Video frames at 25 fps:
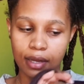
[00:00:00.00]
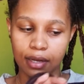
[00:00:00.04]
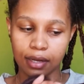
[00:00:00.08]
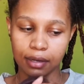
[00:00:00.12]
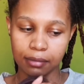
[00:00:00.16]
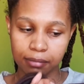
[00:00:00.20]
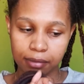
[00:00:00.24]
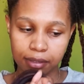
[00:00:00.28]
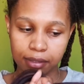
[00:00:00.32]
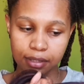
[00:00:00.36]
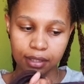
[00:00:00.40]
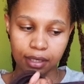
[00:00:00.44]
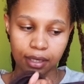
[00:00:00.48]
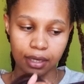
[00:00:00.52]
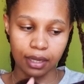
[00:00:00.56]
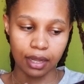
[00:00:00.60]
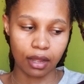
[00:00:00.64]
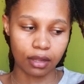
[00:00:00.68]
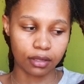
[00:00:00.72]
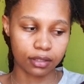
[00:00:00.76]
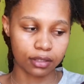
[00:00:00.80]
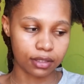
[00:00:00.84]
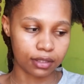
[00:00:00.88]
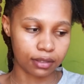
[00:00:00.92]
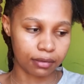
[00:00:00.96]
Let me take
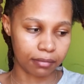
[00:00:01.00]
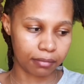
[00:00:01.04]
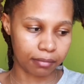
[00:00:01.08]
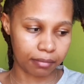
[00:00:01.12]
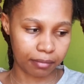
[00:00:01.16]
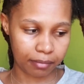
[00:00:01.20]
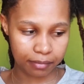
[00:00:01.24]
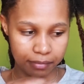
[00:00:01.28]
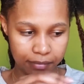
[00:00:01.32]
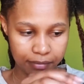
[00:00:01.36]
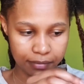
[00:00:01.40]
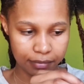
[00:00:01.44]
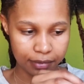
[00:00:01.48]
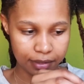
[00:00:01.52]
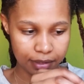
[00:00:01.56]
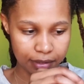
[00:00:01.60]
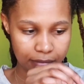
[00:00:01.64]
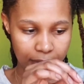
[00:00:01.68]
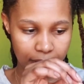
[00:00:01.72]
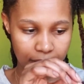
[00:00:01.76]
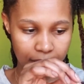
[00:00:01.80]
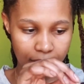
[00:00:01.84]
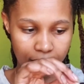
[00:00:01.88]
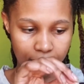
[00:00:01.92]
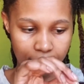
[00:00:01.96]
out
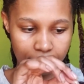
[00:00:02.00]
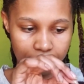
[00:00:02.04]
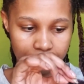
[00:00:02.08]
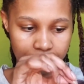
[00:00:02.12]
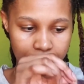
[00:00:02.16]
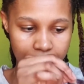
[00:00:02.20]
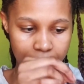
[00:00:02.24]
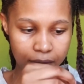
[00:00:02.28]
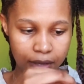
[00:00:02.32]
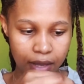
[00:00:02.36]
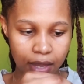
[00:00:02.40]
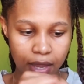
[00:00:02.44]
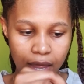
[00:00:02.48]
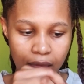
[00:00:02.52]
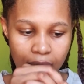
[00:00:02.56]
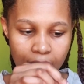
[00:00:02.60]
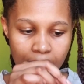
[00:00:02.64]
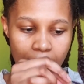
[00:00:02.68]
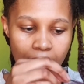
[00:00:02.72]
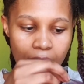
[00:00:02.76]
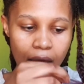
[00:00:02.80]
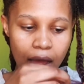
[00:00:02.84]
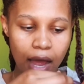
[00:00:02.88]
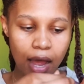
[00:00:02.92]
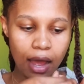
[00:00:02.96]
some hair.
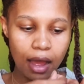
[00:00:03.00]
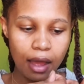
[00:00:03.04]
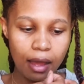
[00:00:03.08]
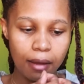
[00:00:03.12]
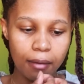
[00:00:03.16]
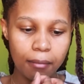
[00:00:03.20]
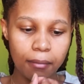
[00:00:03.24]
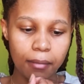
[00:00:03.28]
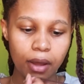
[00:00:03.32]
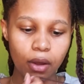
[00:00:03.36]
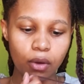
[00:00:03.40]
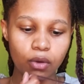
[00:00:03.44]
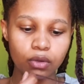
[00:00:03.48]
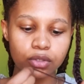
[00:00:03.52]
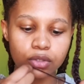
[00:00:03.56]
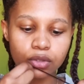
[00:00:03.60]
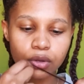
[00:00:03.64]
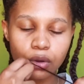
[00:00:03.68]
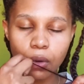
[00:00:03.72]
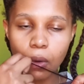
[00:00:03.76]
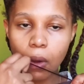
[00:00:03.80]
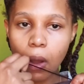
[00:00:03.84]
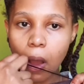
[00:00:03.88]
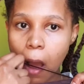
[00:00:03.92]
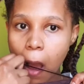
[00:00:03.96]
I
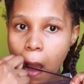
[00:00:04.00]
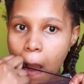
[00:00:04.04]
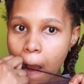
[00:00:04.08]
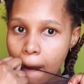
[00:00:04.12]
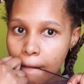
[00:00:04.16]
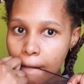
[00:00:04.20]
also